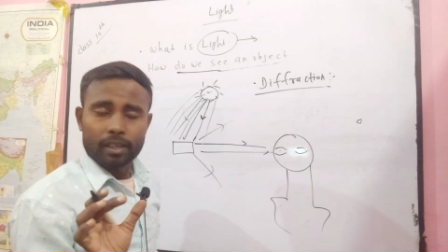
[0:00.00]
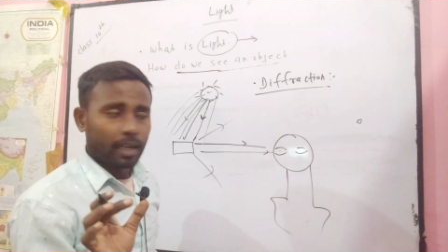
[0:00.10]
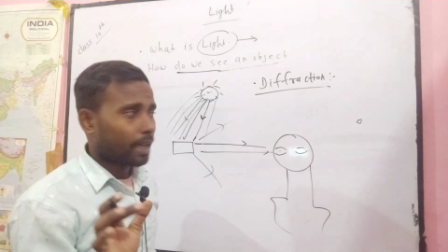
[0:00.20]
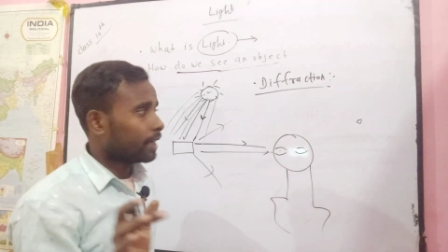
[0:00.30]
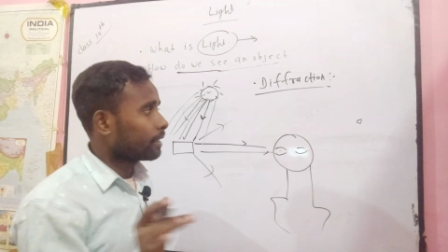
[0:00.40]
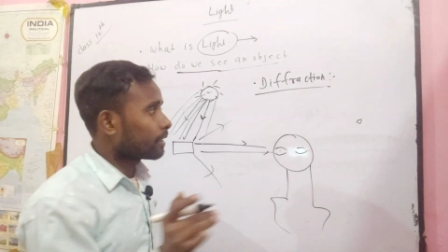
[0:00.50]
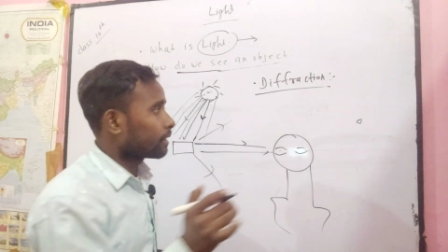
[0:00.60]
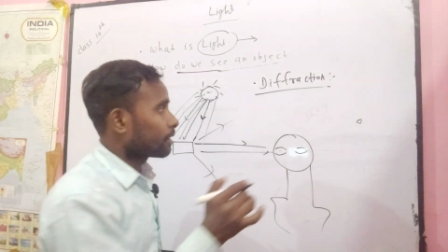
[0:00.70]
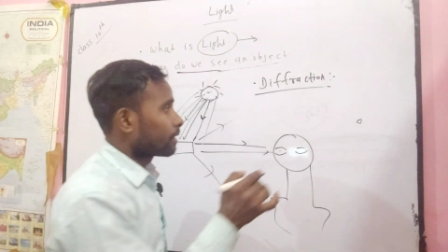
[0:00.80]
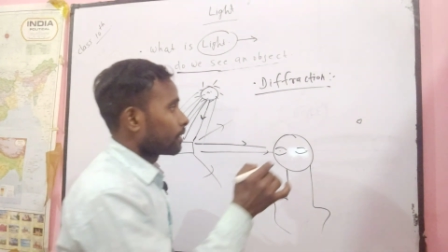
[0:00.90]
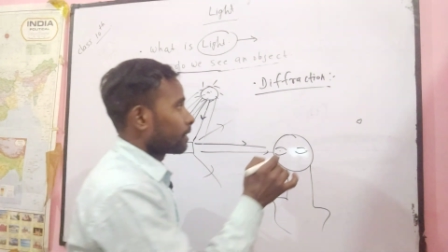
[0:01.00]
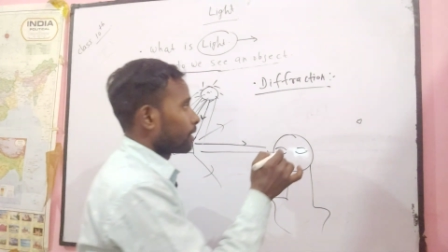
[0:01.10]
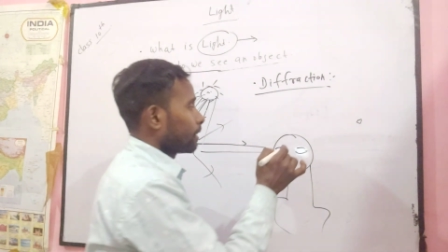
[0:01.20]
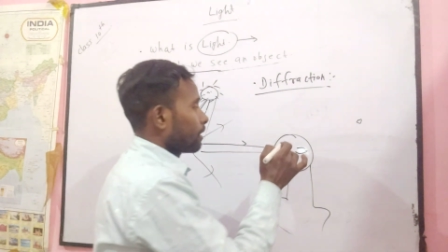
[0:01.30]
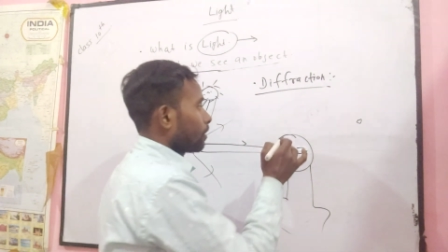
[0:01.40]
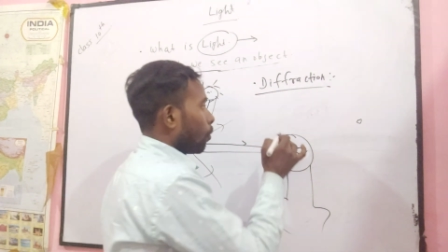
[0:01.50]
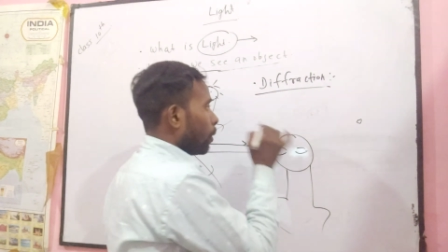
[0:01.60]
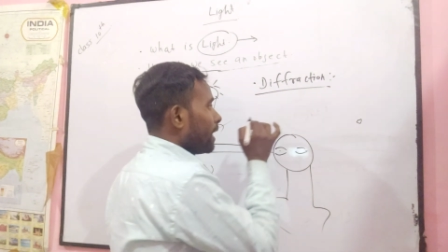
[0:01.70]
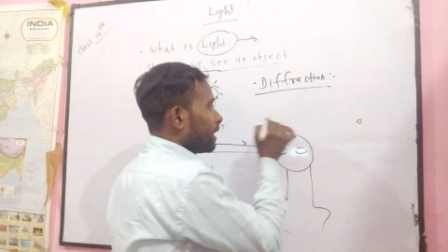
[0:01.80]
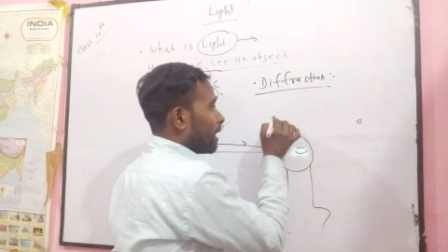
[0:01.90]
and
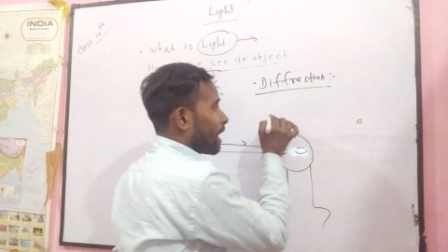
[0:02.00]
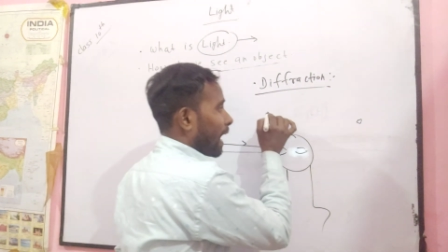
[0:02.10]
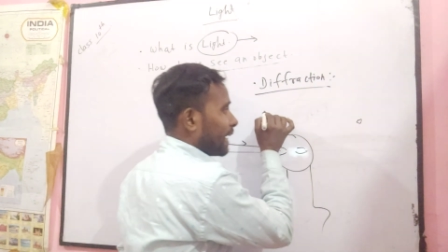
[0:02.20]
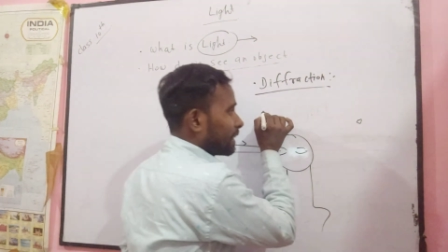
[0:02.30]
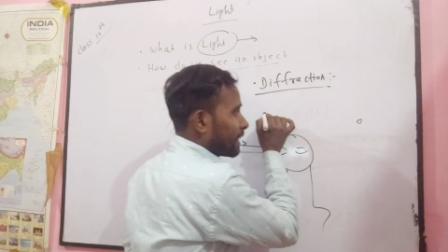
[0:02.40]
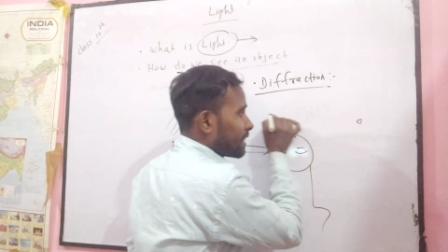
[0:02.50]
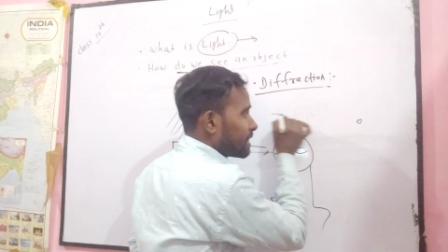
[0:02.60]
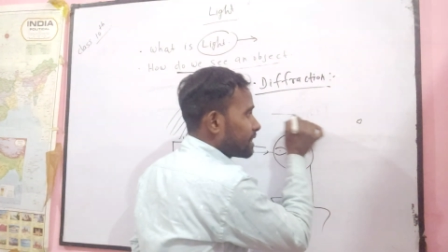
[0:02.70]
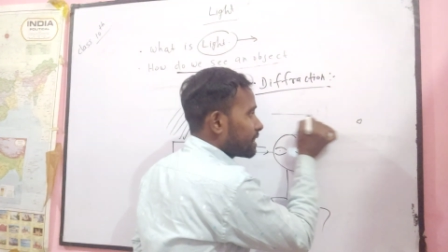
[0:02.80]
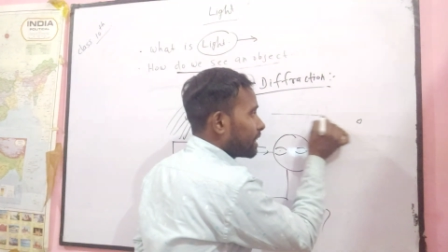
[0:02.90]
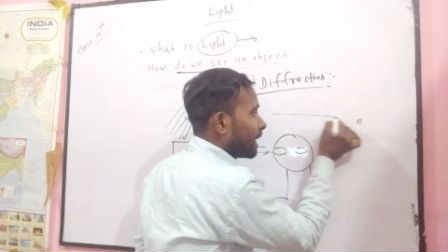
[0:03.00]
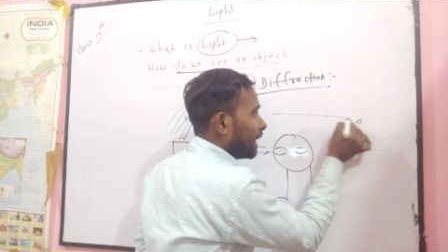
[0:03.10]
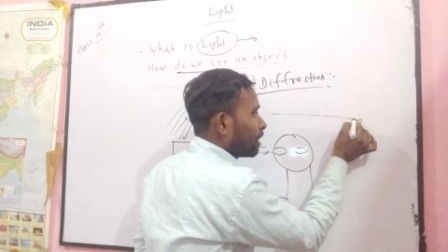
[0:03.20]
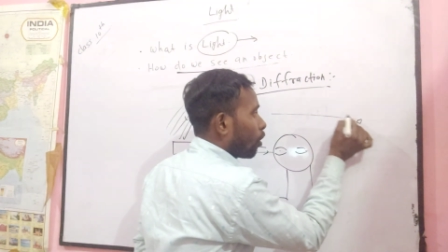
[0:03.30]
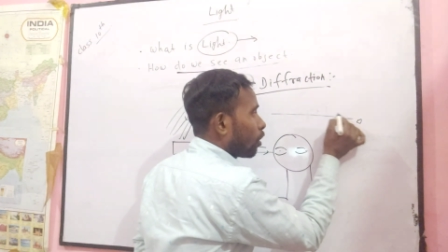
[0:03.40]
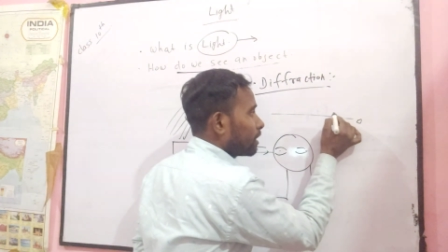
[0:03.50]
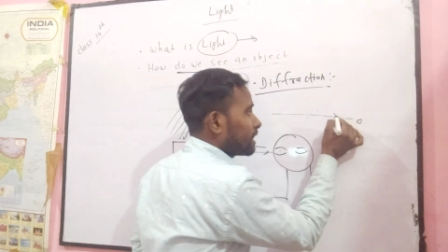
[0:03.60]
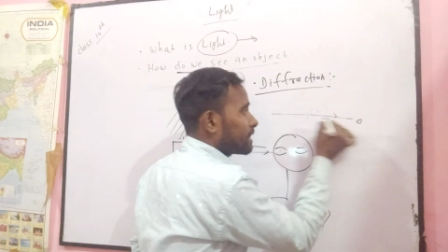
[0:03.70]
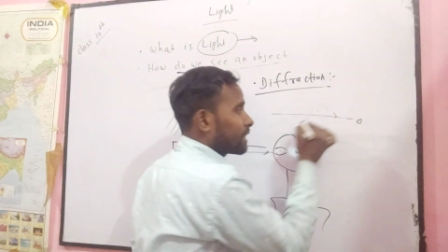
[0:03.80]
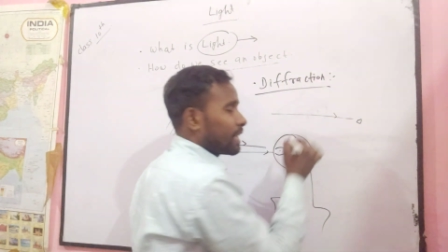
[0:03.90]
when light ray incident on
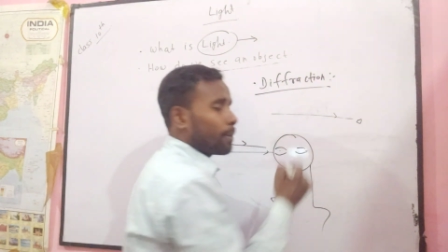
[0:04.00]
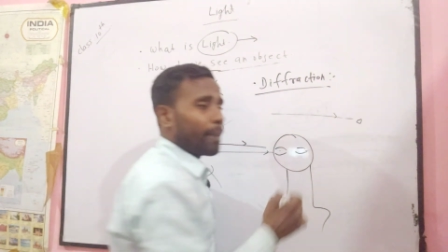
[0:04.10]
these teeny